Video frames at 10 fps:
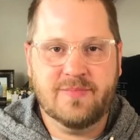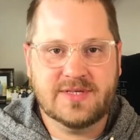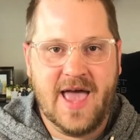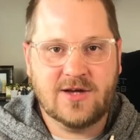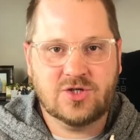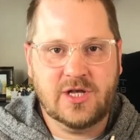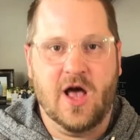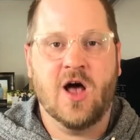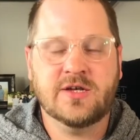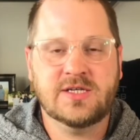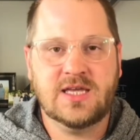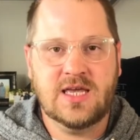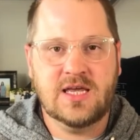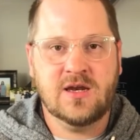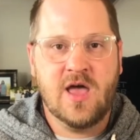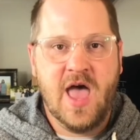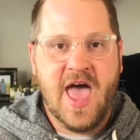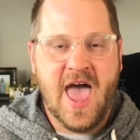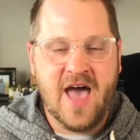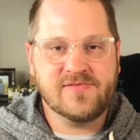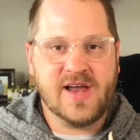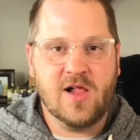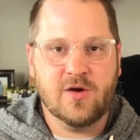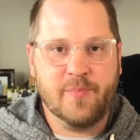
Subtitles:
is actually hunting half dollar